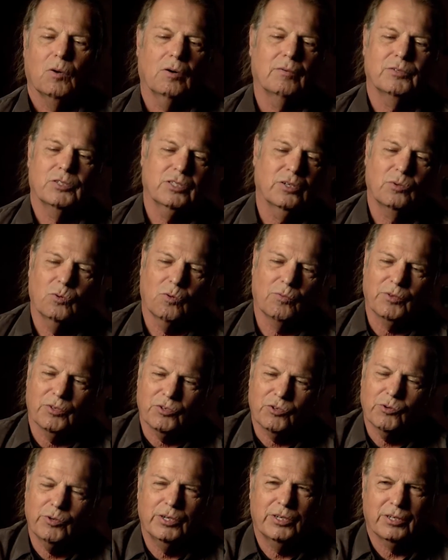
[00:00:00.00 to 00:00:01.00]
all of a sudden over the
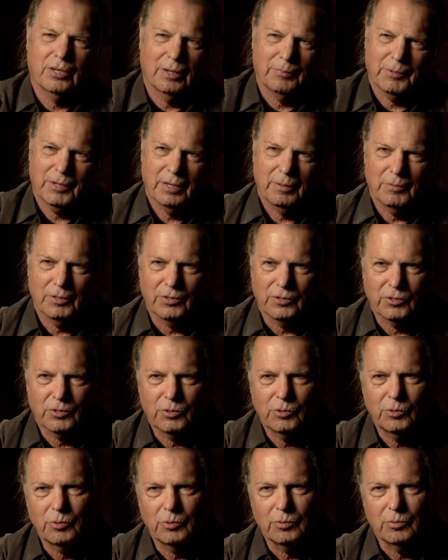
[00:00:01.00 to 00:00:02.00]
treetop came these
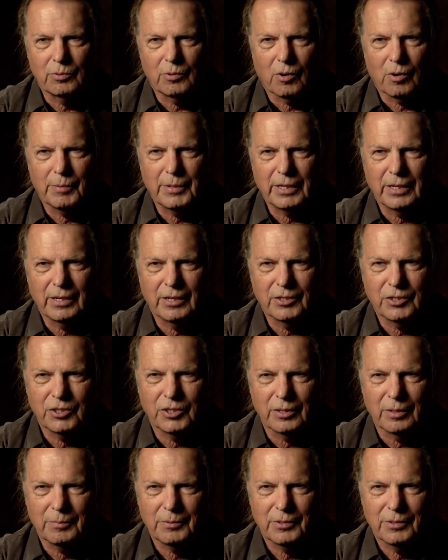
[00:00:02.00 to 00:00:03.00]
2 Army
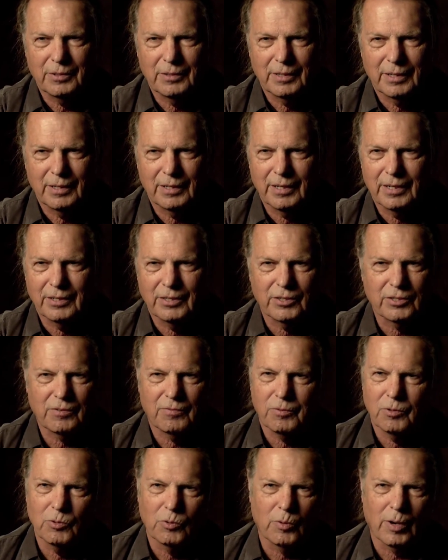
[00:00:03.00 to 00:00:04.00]
gunships, and they just
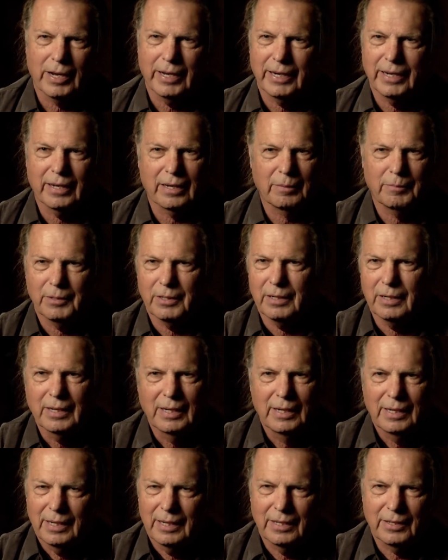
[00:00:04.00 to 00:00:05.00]
flew right at them,
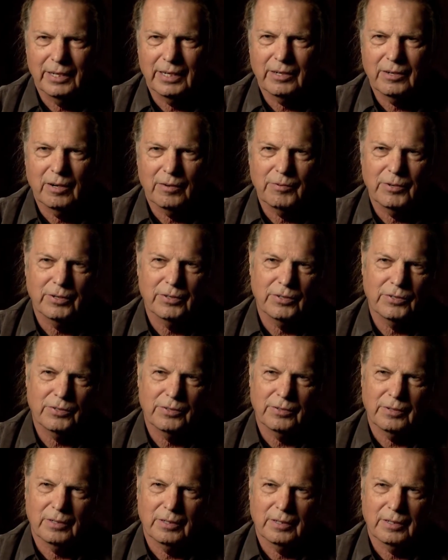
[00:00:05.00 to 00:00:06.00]
and they covered
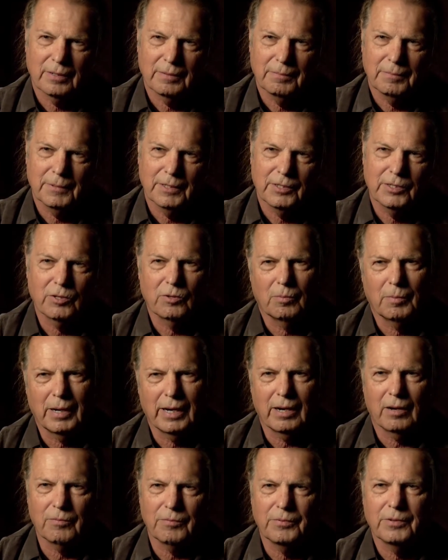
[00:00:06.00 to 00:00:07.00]
us until
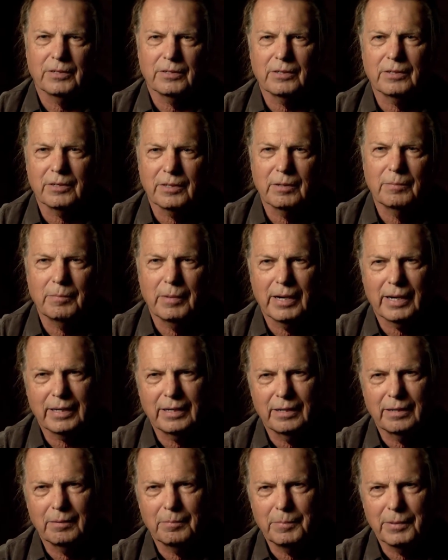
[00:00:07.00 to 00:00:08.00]
my outfit could come
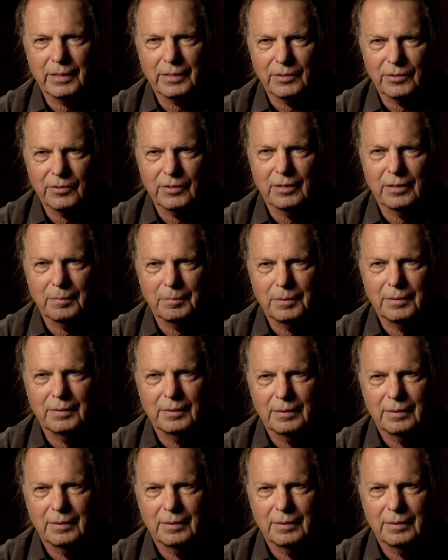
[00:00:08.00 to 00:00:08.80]
back in and pick us up.